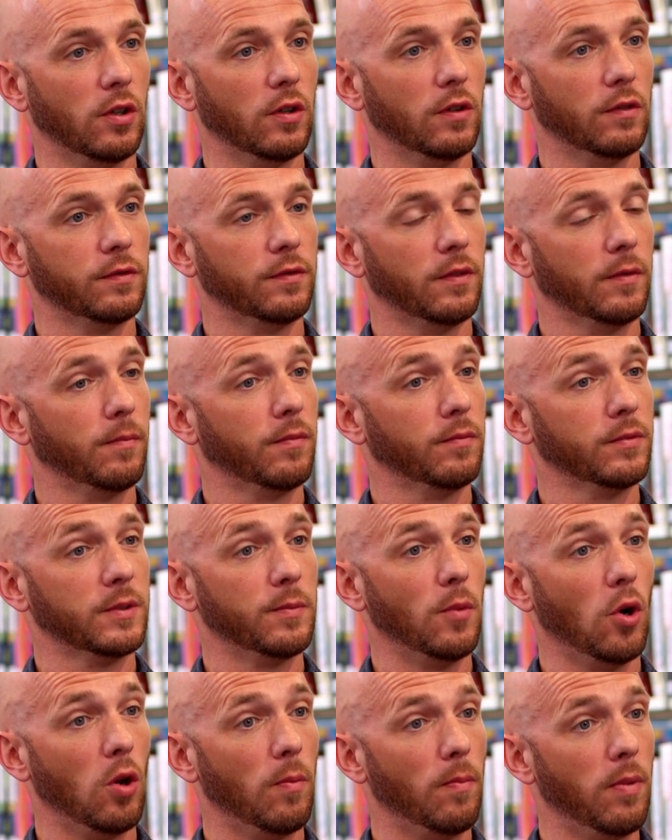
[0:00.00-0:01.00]
of
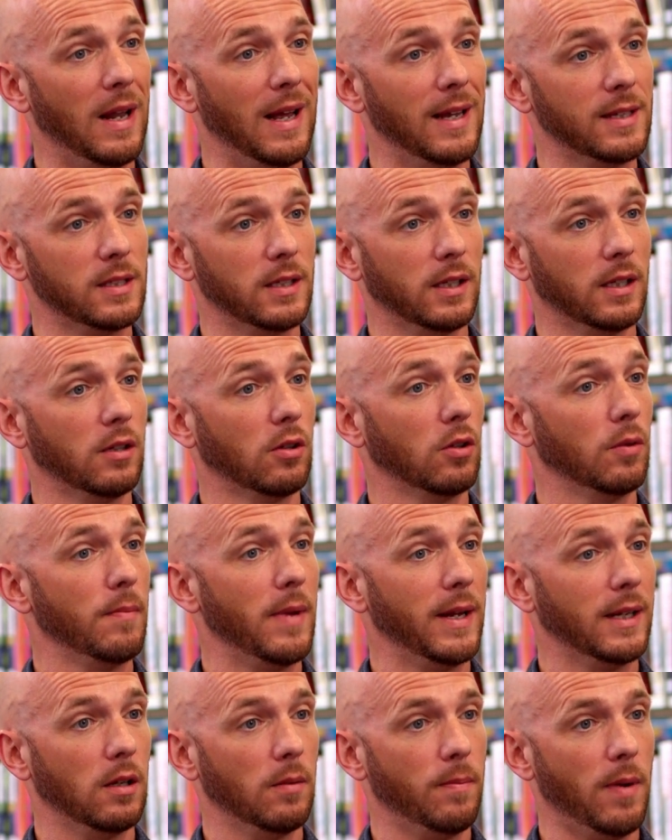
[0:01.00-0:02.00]
small plastic or
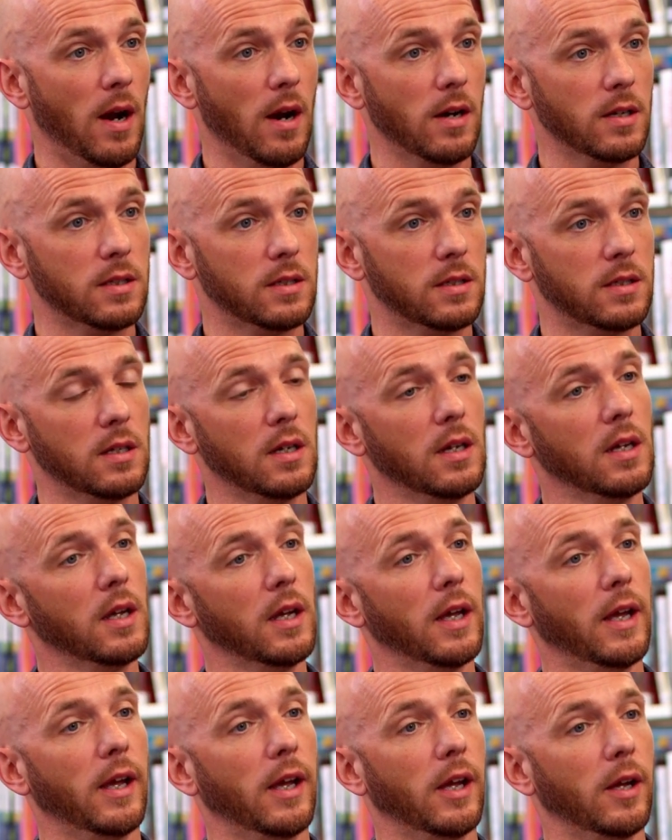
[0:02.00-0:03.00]
metal parts
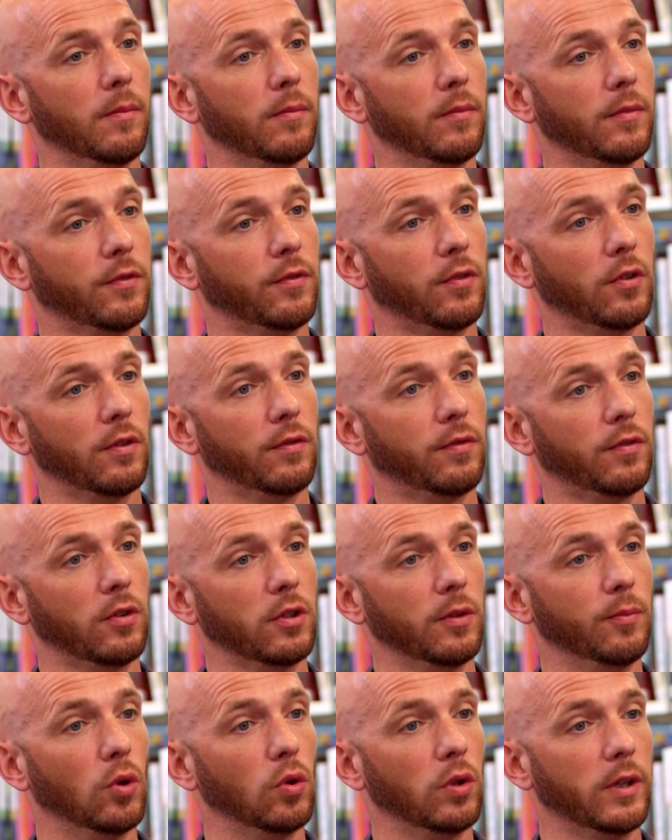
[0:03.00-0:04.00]
for
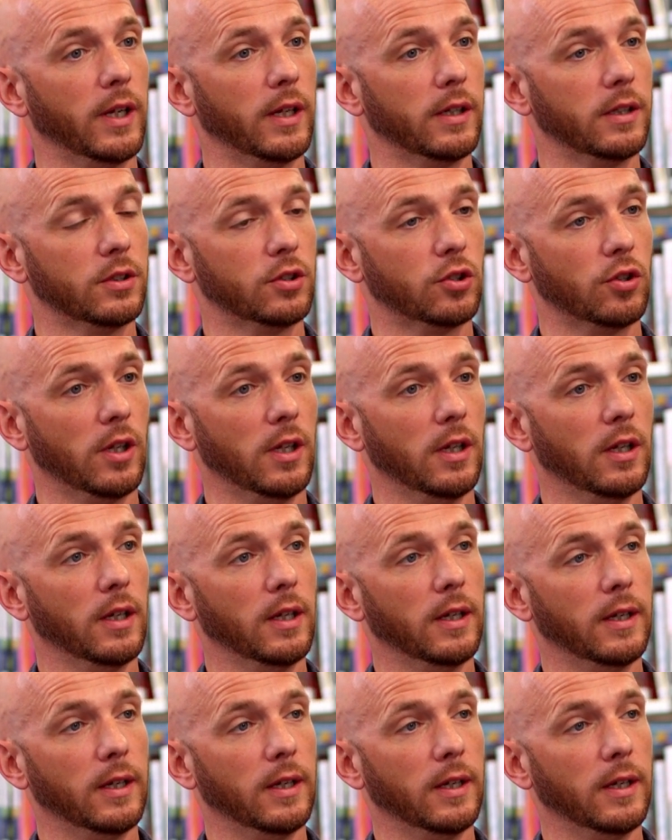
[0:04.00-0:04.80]
the moulding industry.